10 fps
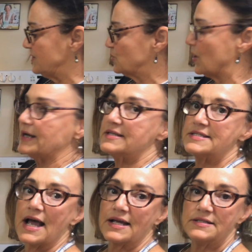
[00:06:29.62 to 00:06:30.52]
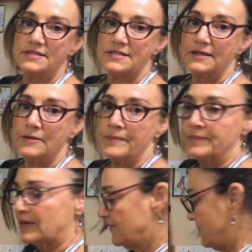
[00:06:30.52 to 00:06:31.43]
20 seconds
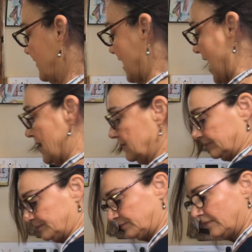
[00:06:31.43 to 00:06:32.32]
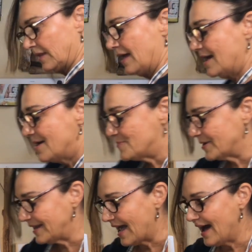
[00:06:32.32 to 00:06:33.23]
for that.
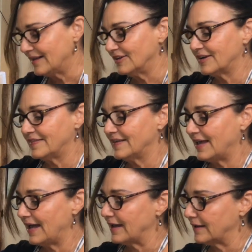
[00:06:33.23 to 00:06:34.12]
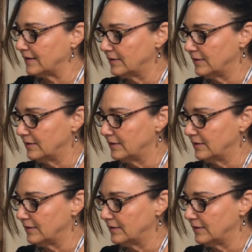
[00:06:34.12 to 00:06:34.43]
But yeah, look at the cake.